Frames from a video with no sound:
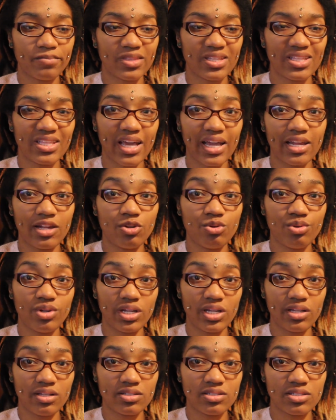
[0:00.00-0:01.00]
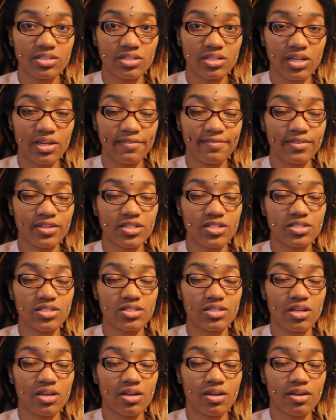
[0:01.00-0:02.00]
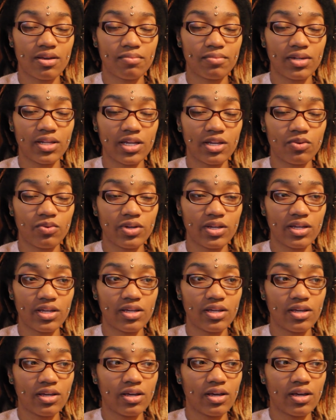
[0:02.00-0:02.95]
Dilute it if it's liquid.